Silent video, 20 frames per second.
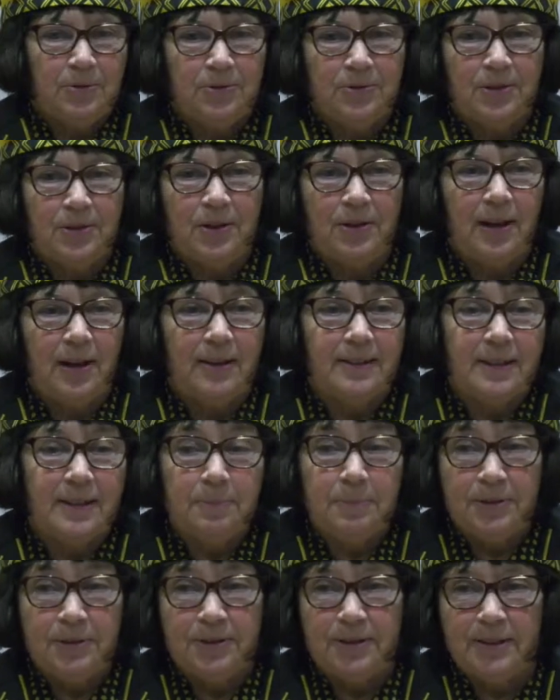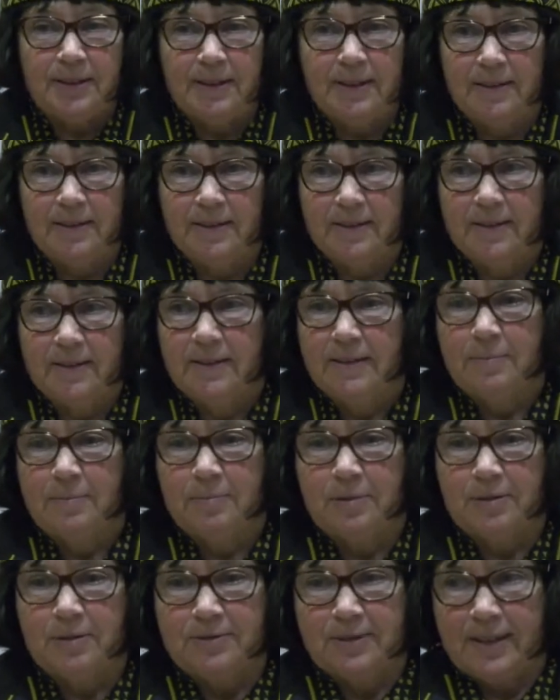also our deputy dean,
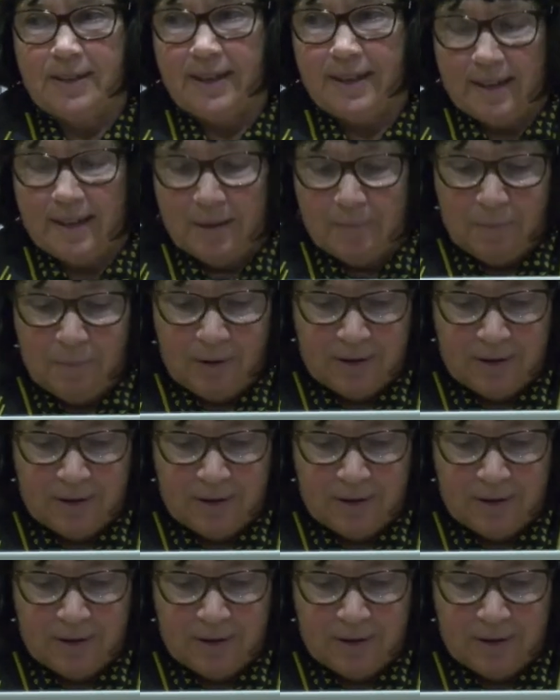Prof. Delenka